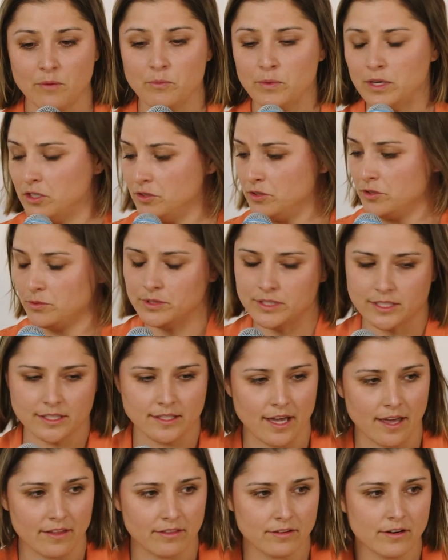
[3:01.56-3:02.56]
We can do it
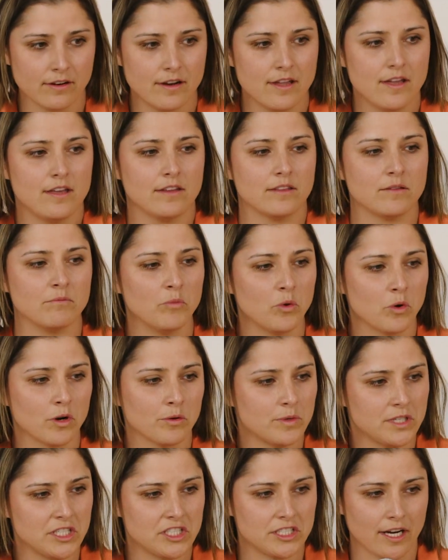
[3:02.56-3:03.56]
together. The more
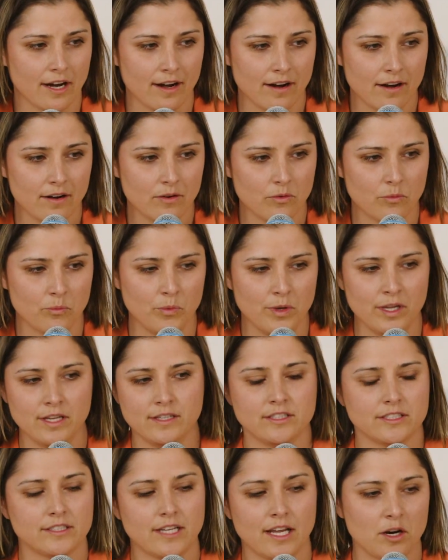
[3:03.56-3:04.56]
we share, we
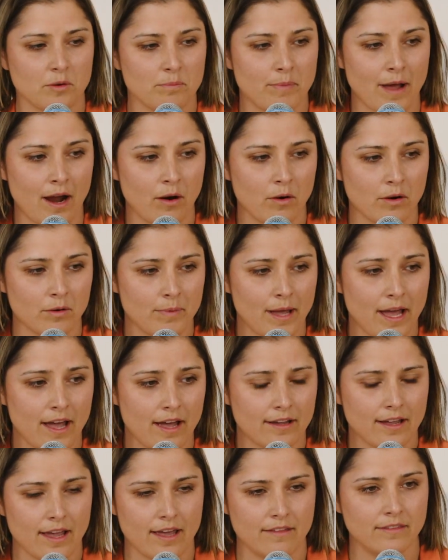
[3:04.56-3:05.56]
just take our power
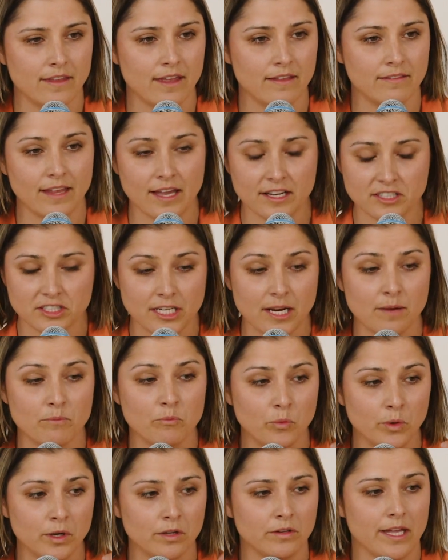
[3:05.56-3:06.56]
back, and then that
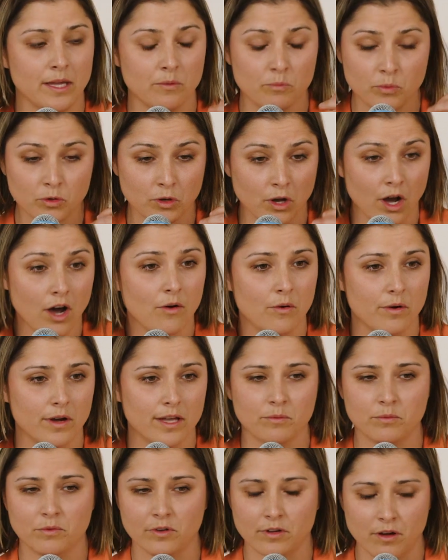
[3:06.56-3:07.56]
shame will go.
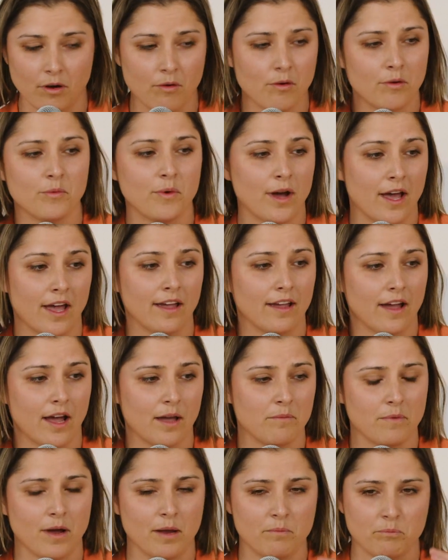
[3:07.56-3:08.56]
It will go away.
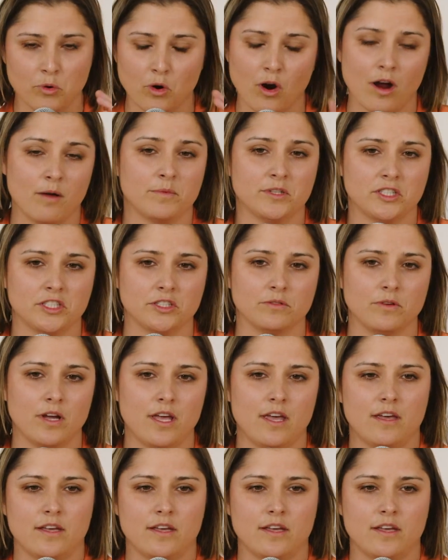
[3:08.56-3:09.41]
I promise you.